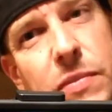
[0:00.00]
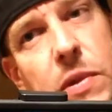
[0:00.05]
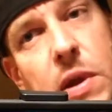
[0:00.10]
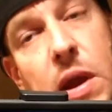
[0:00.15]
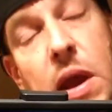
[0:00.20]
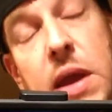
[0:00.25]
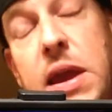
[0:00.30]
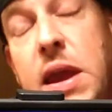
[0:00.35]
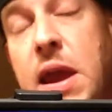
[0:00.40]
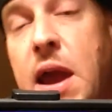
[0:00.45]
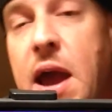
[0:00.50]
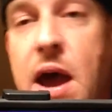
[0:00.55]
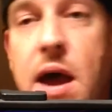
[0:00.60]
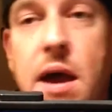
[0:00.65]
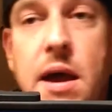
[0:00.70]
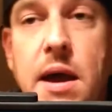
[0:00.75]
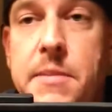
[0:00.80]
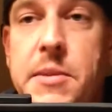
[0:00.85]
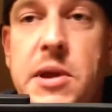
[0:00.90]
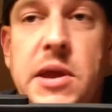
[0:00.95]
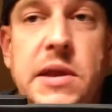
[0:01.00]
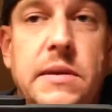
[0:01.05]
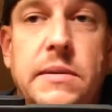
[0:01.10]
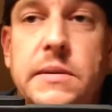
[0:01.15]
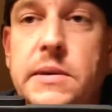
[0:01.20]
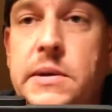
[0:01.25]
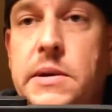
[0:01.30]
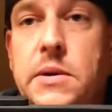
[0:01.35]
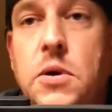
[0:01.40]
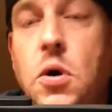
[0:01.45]
Yeah, I mean,
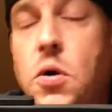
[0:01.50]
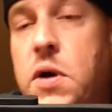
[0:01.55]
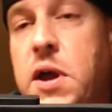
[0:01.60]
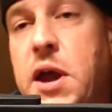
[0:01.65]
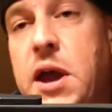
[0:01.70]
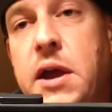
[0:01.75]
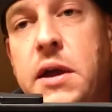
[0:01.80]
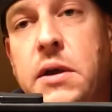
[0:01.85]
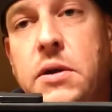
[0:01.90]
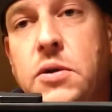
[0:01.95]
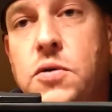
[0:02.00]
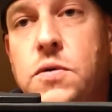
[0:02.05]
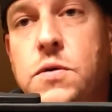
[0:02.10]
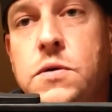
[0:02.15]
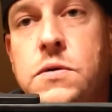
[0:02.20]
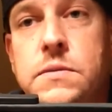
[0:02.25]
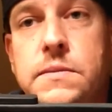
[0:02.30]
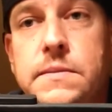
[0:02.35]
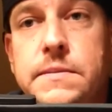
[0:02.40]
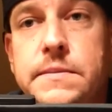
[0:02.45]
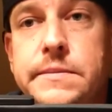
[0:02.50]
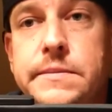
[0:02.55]
okay, cool.